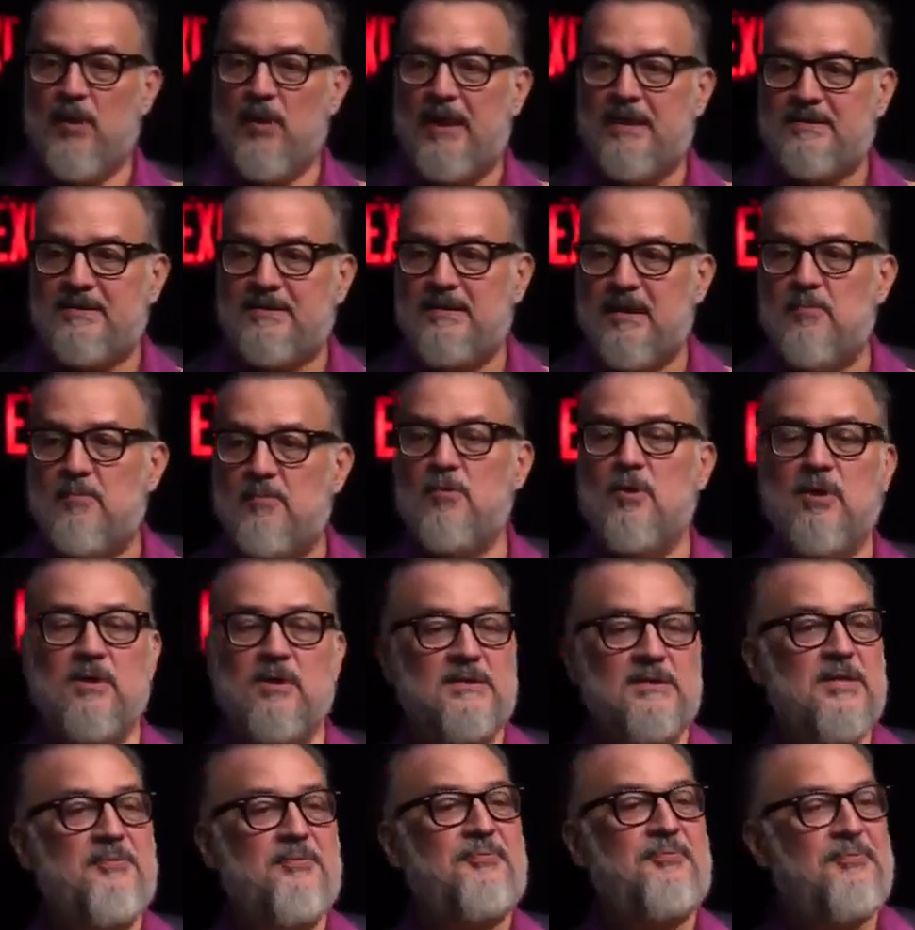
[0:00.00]
Wisdom
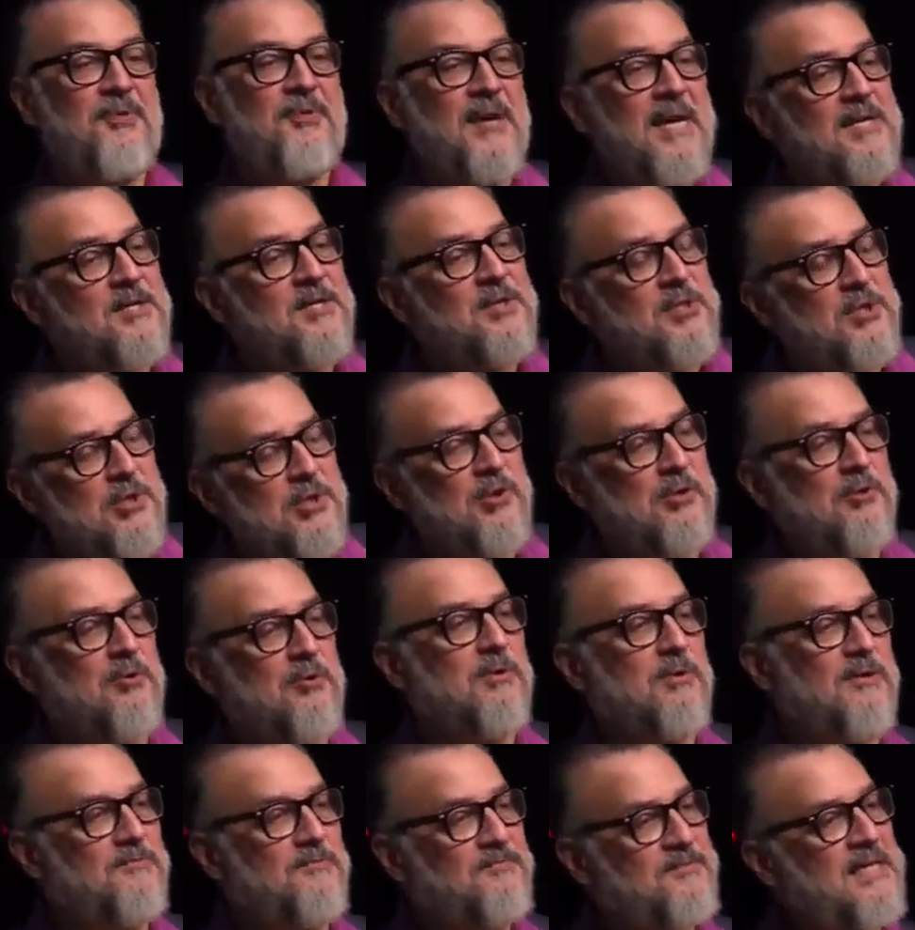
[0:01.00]
will defend
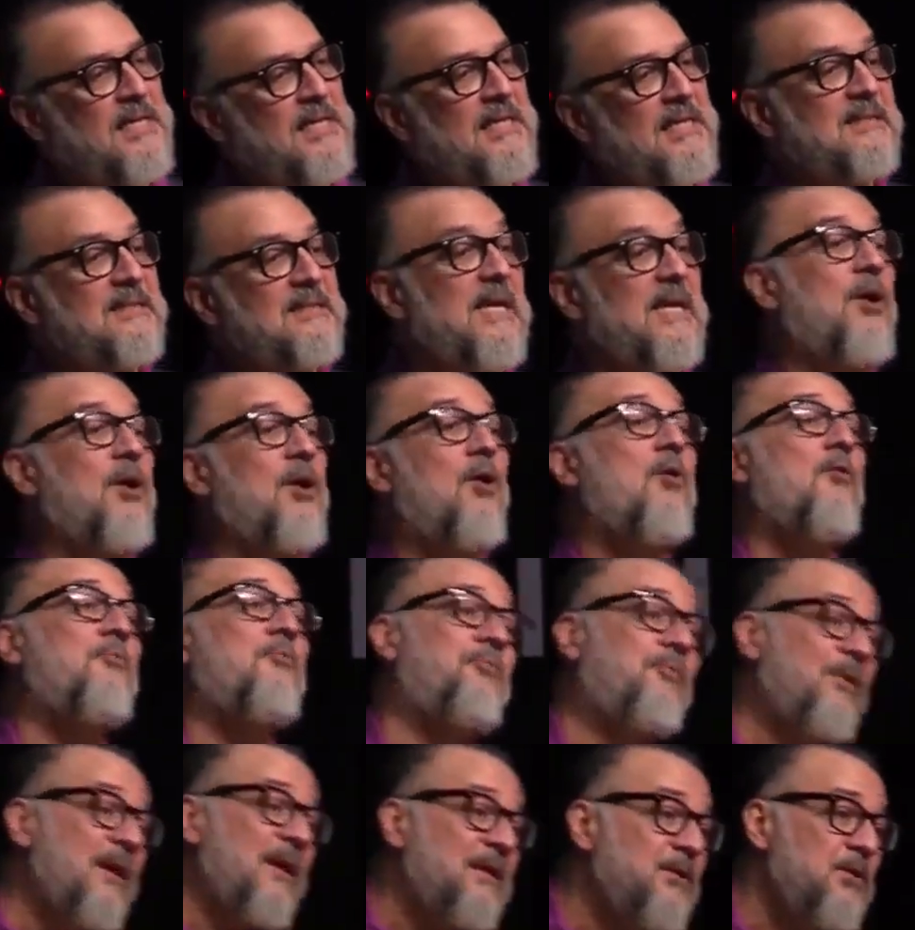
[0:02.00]
you of things that
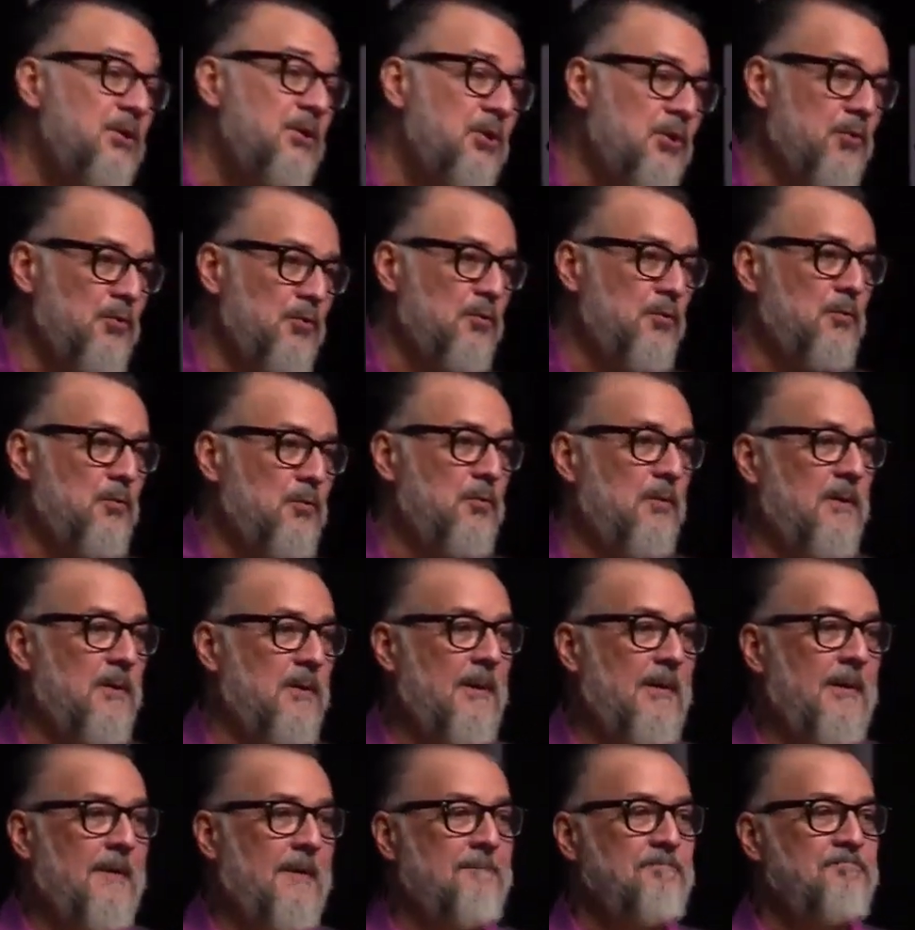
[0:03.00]
offend you,
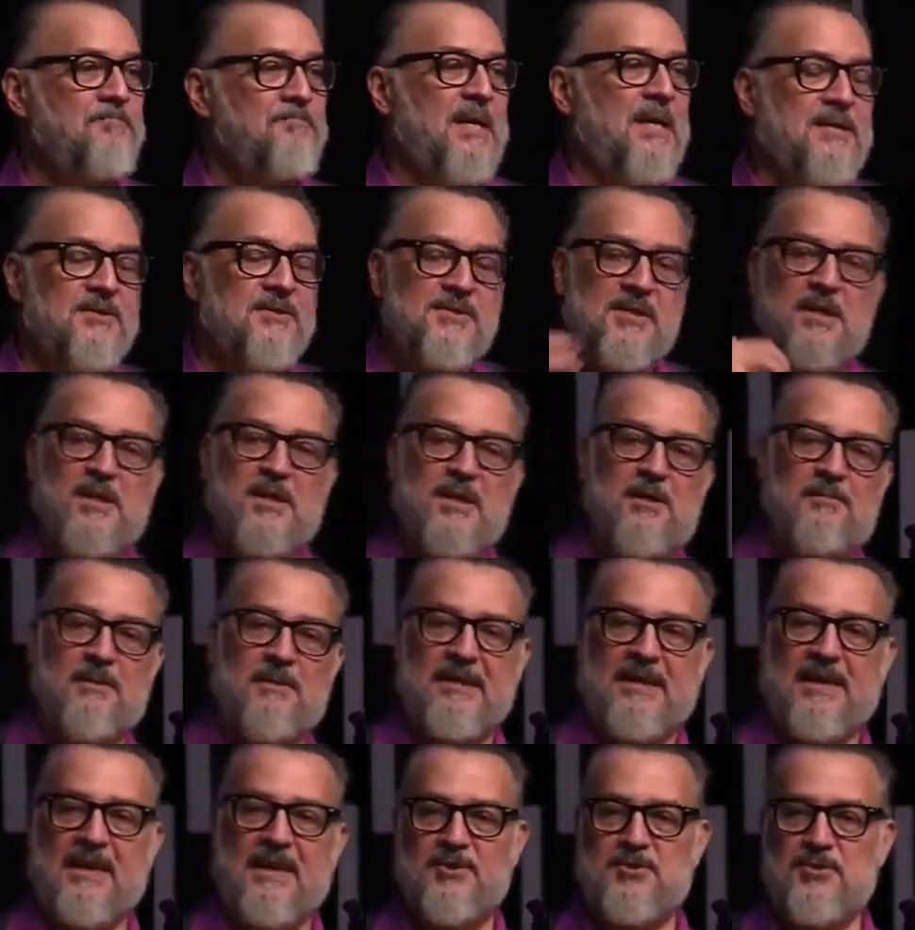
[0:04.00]
things that come
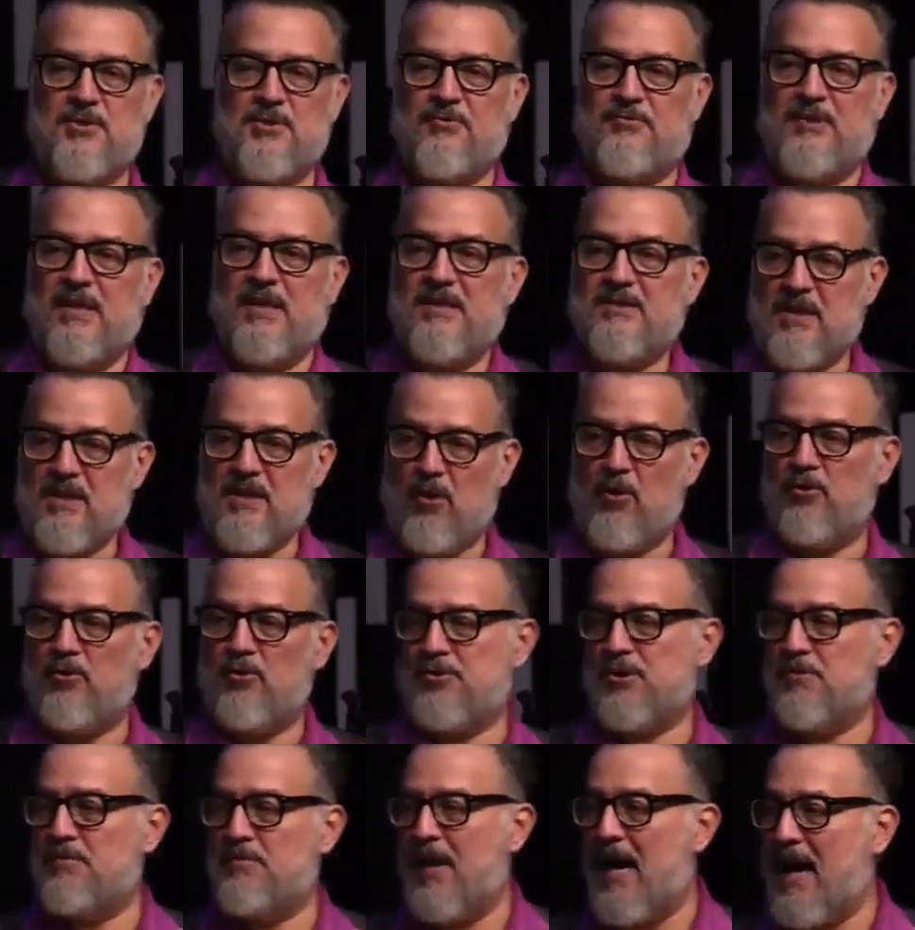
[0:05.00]
against you, things that
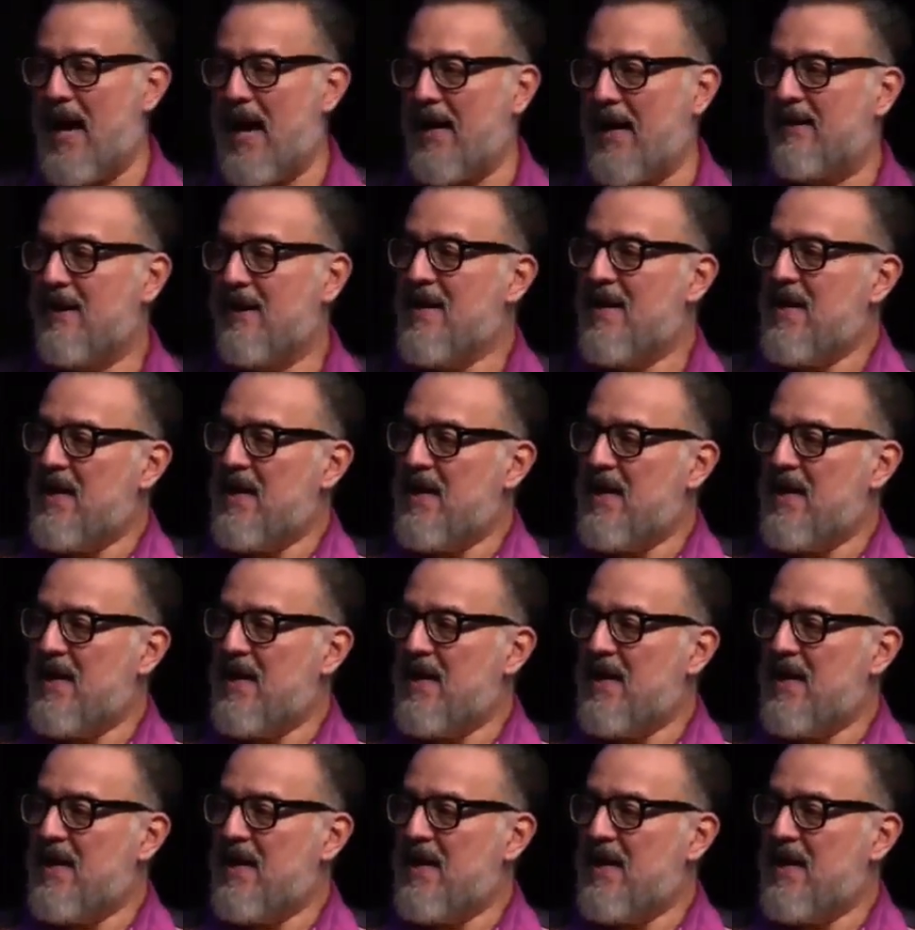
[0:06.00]
hold you back.